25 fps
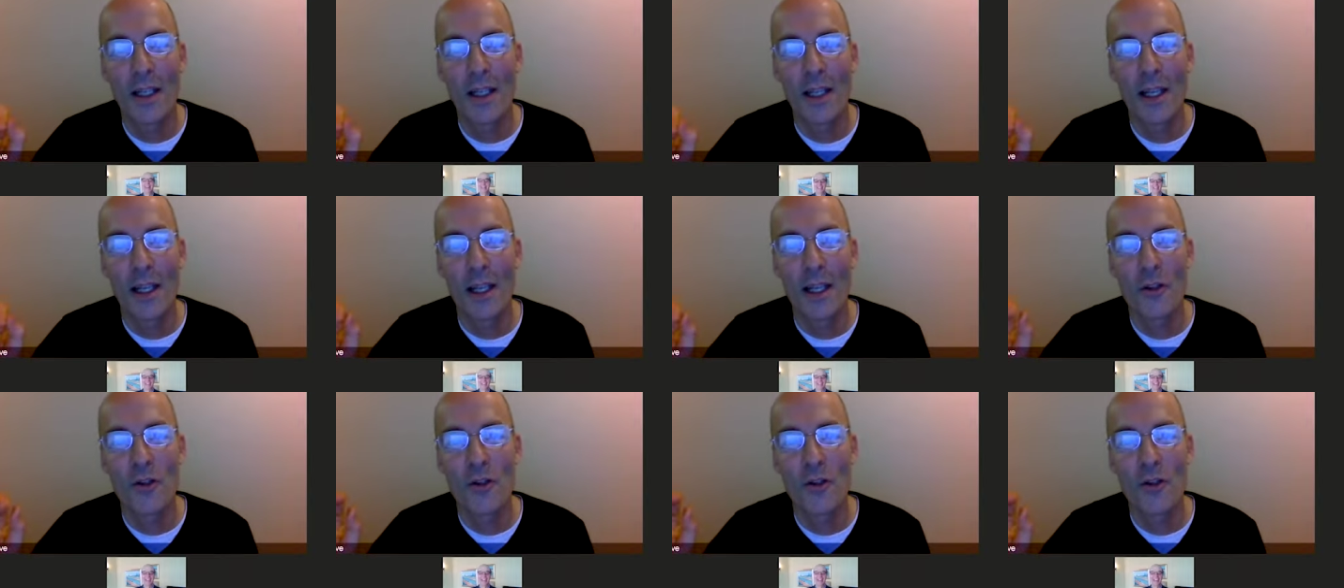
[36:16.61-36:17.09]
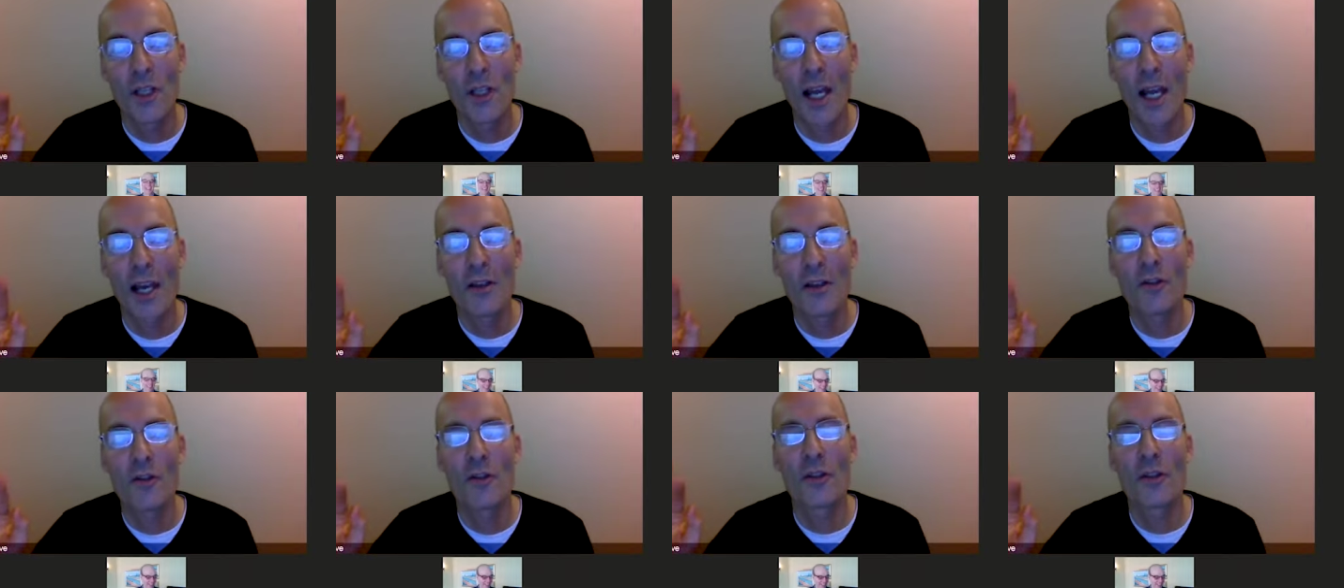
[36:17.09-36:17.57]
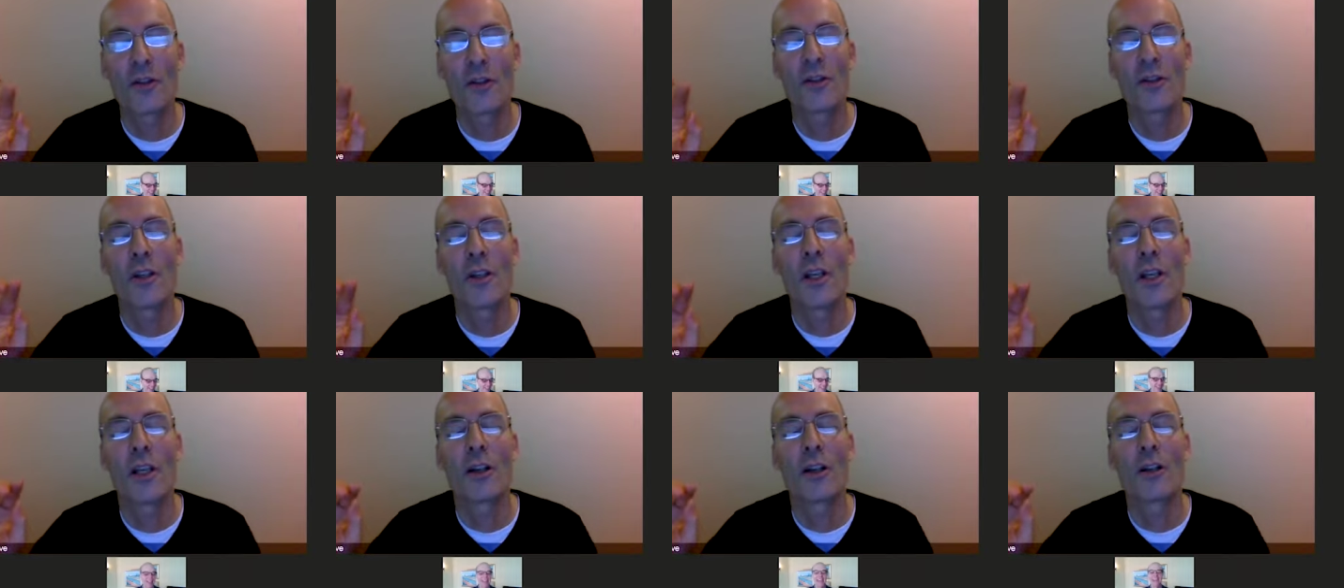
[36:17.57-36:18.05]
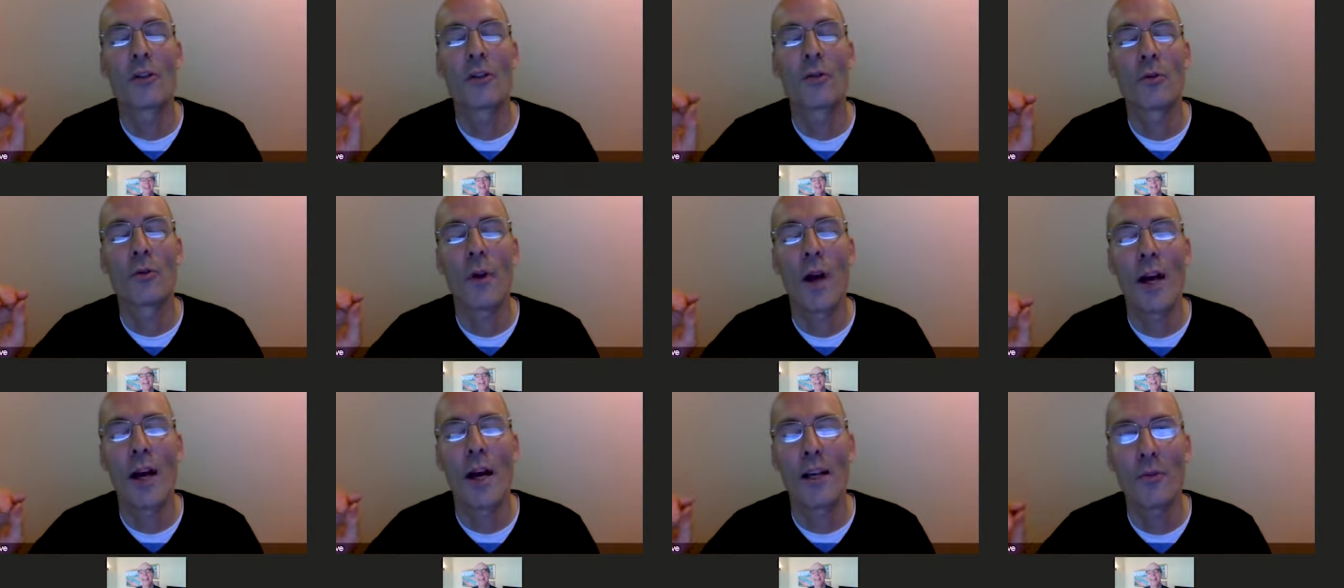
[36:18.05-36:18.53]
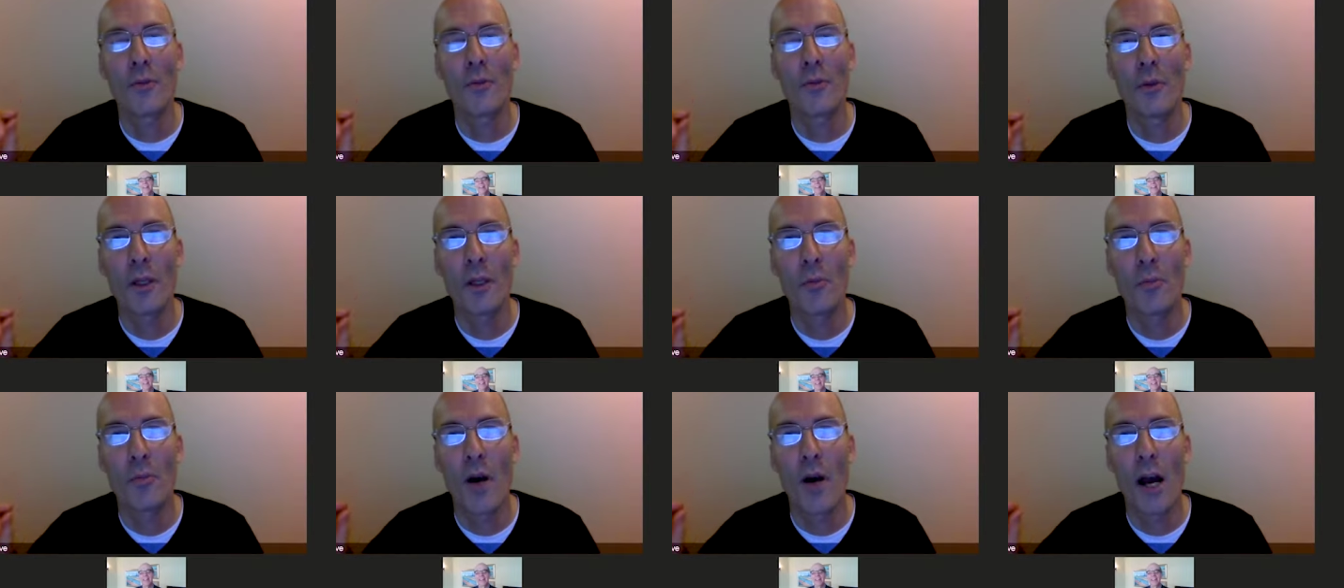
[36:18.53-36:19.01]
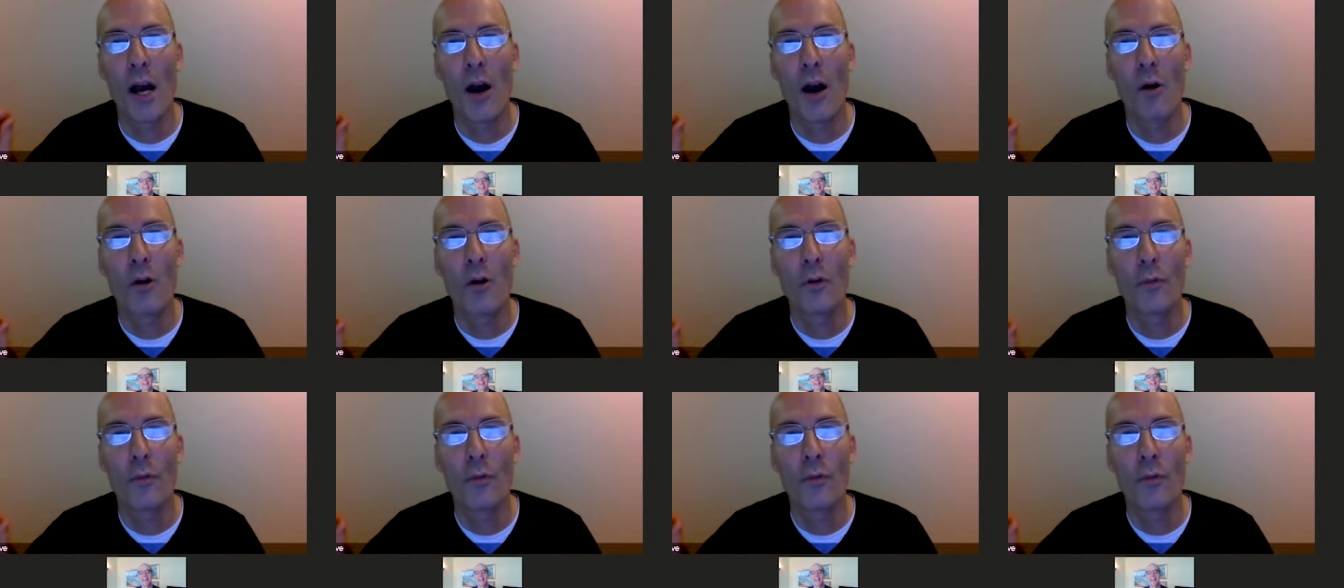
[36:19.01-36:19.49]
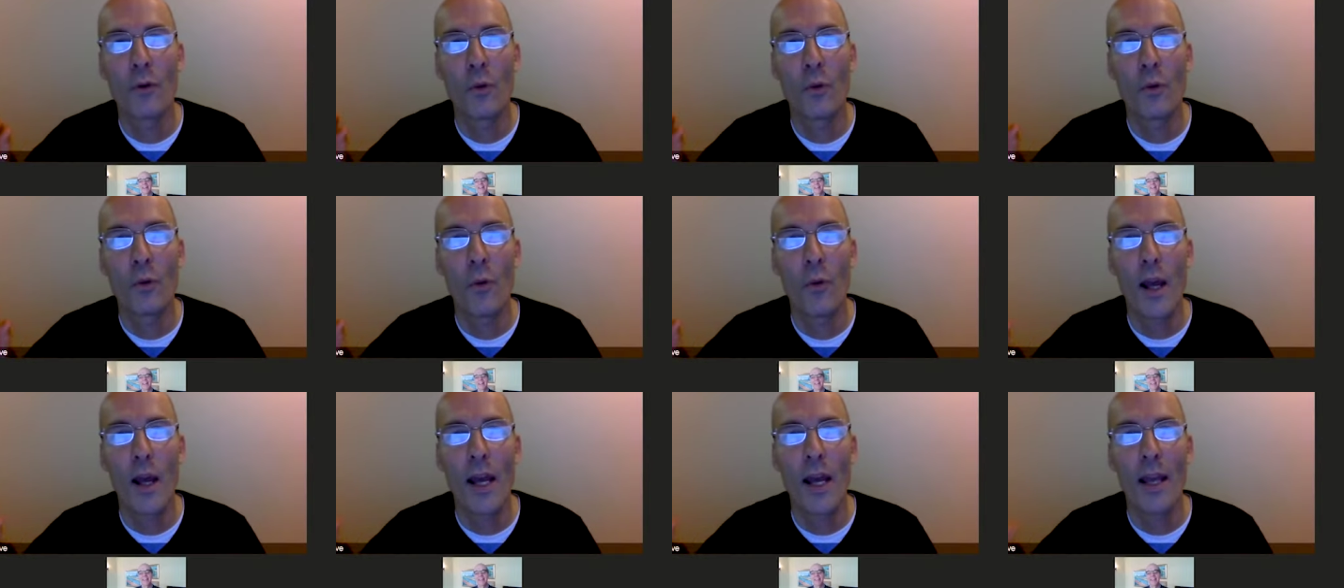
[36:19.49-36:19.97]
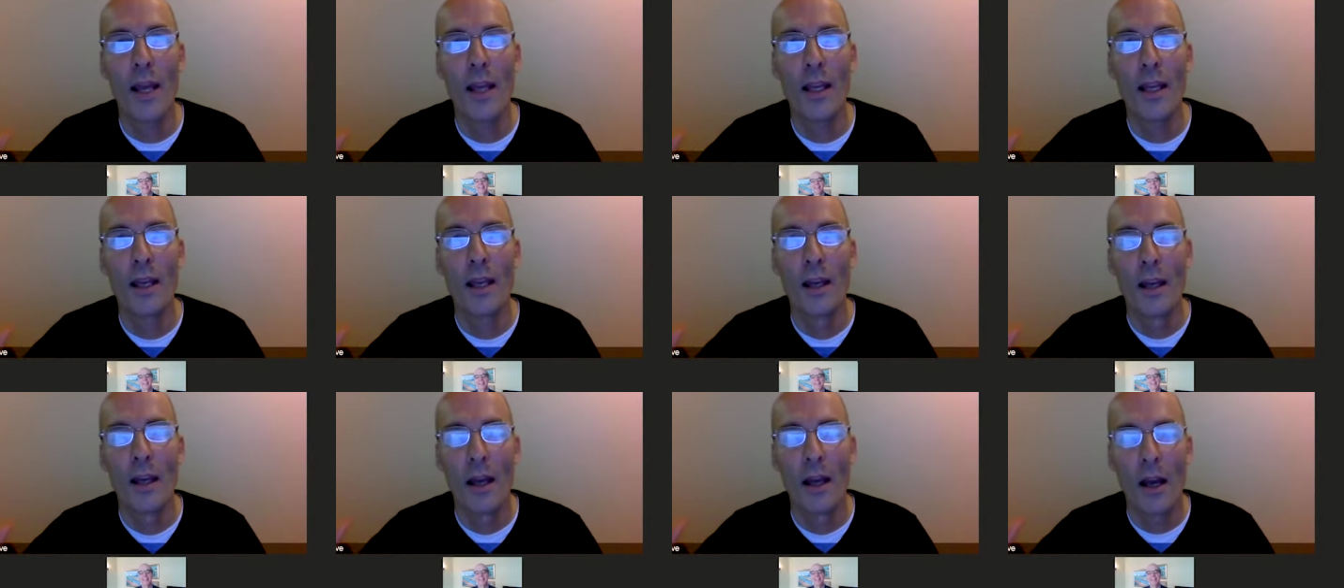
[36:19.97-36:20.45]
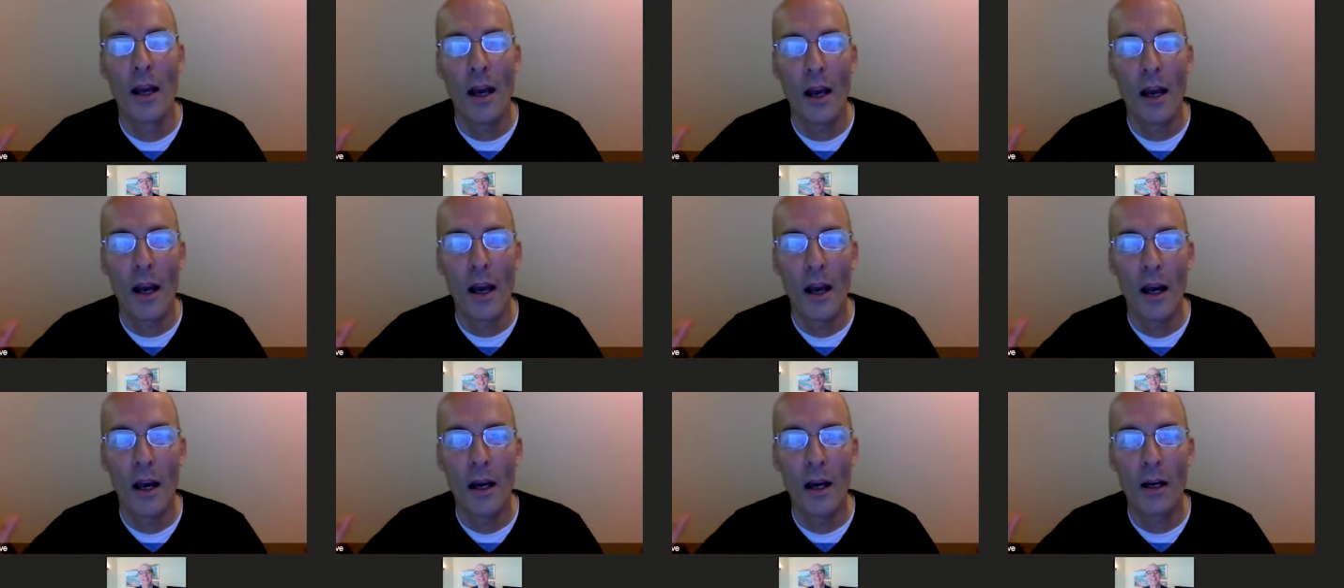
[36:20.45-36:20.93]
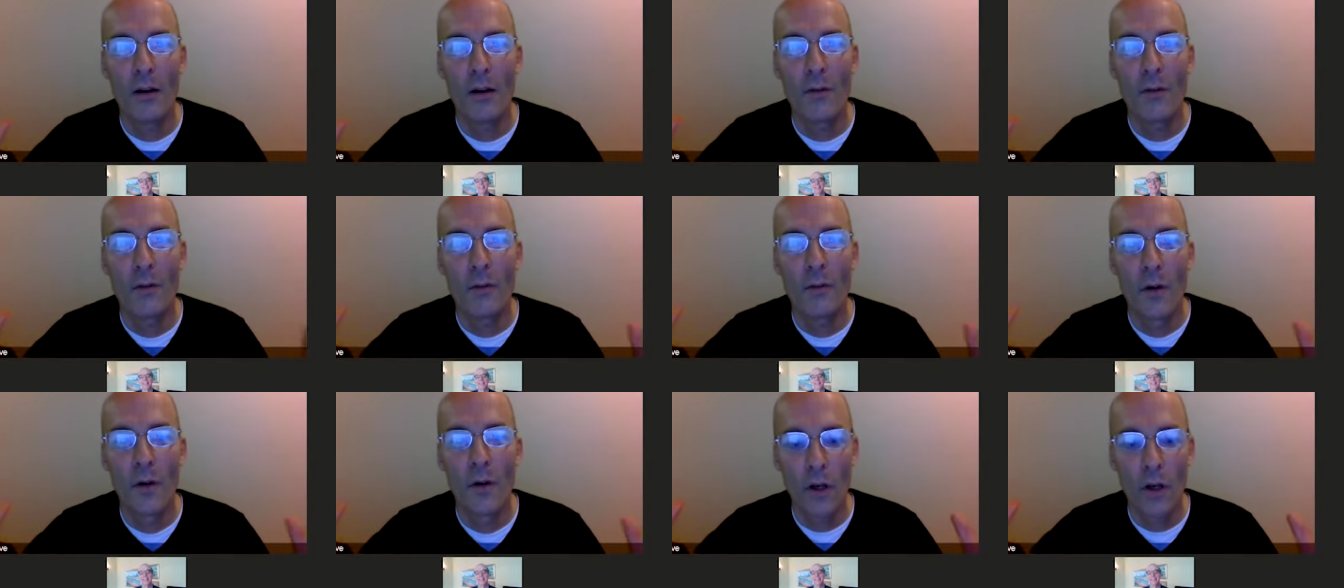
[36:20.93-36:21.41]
and she has this incredibly powerful way of